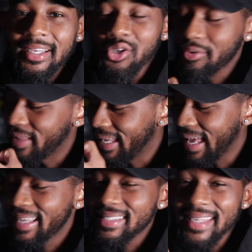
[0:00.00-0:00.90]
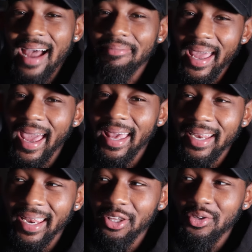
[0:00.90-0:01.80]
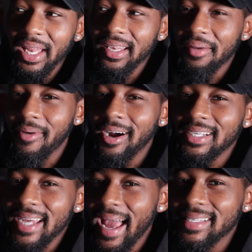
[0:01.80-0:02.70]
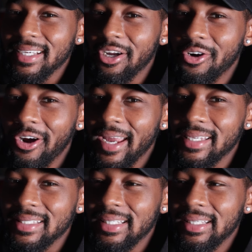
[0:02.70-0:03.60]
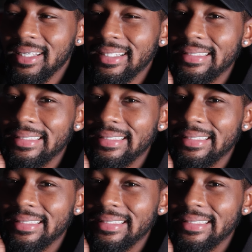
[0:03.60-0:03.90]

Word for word: So if they can't stop that and you let Lamar Jackson go crazy,